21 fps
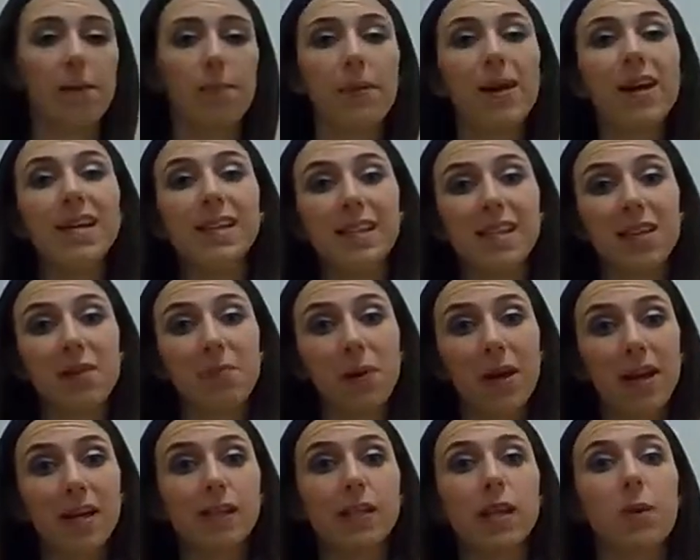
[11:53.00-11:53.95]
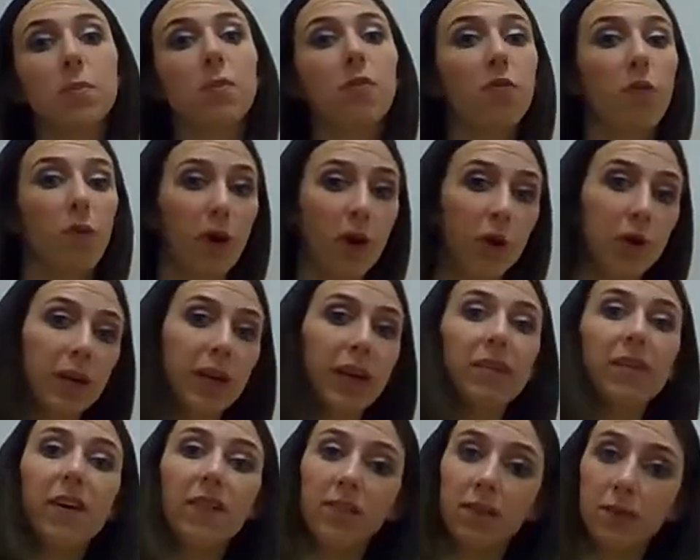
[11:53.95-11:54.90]
a piece of the pizza before you
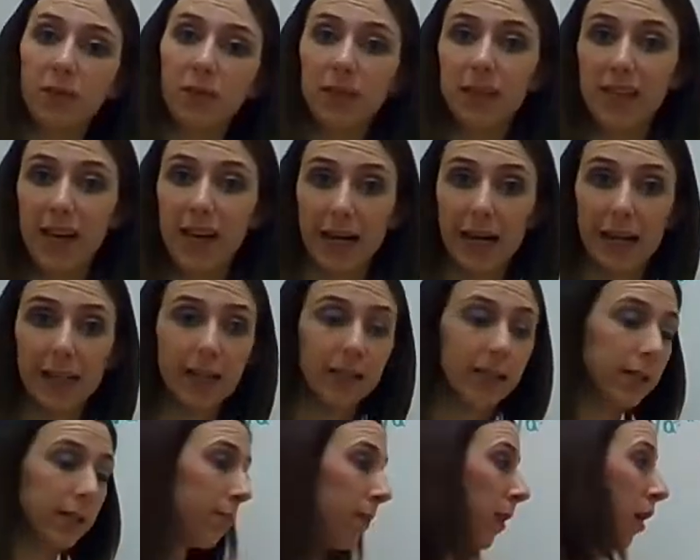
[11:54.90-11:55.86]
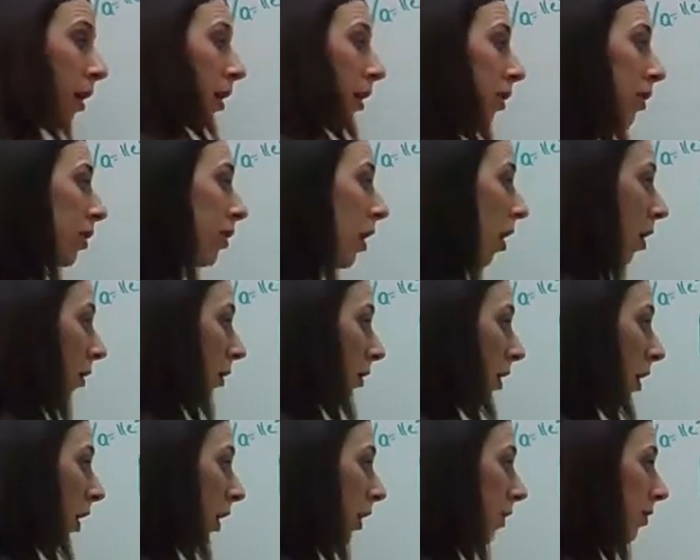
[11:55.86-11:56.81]
give everyone seconds. So
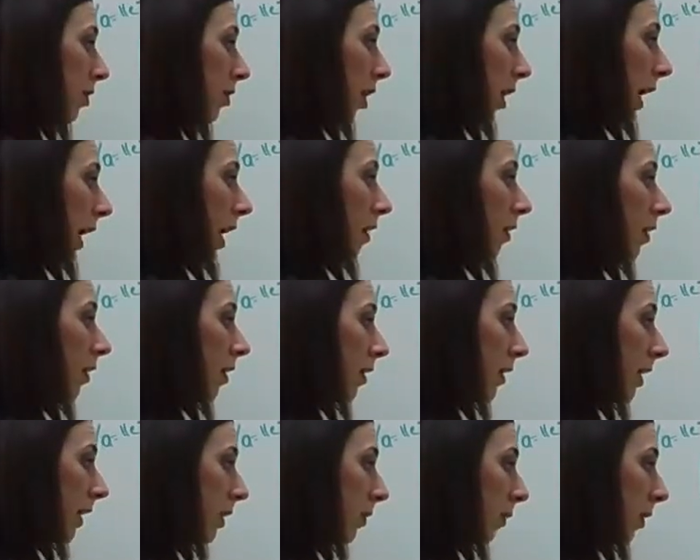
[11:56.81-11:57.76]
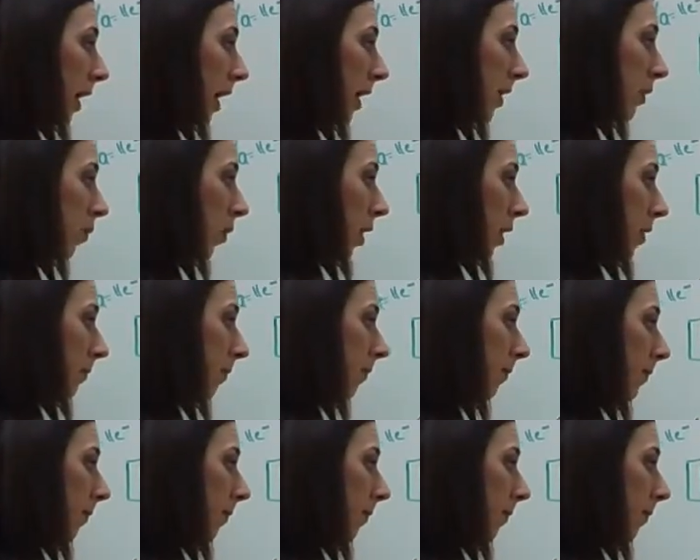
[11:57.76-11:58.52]
you start out, this one has 1.